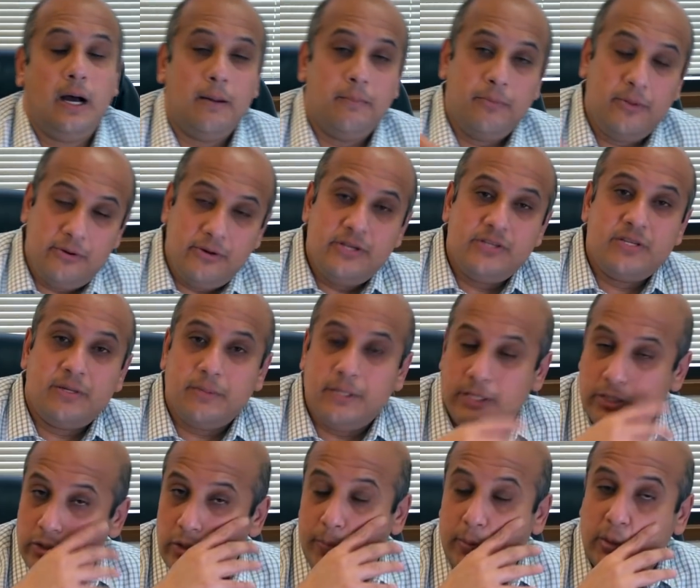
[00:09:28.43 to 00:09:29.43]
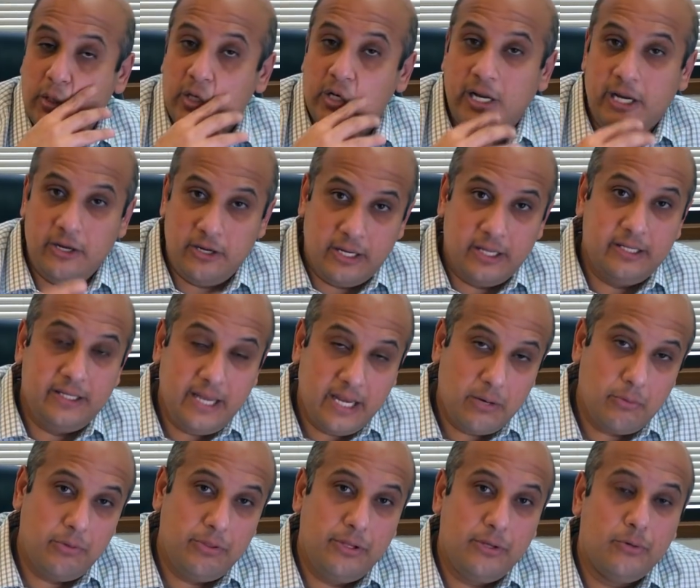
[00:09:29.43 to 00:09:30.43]
There is an interpreter that you can take
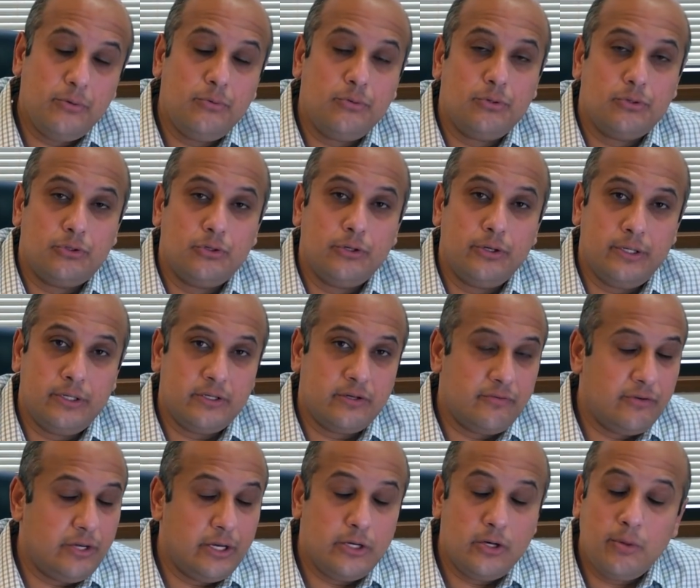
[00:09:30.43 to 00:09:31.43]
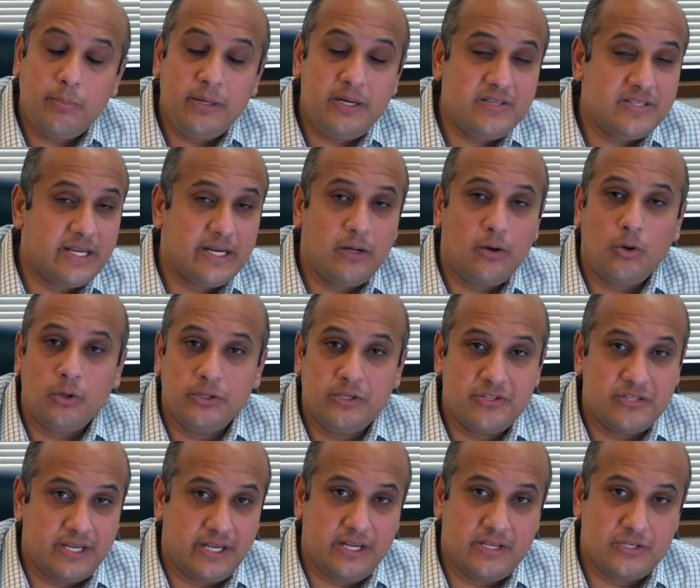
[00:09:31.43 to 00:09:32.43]
with you to your interview, and nobody's going to hold
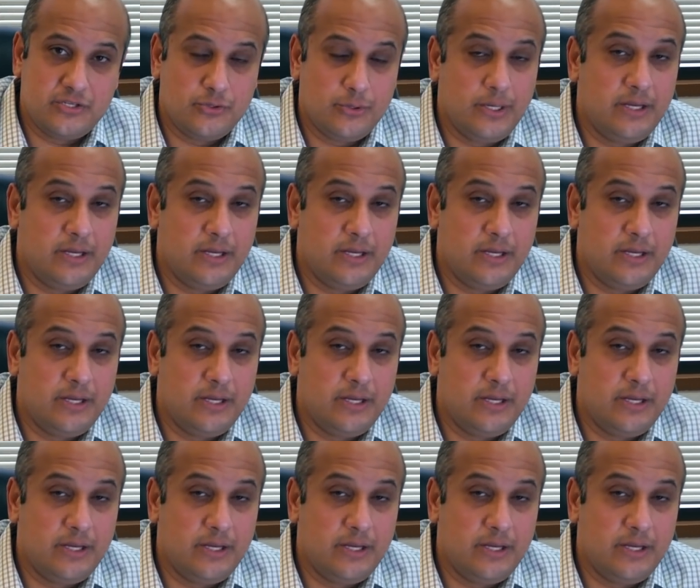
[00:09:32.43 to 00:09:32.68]
this against you.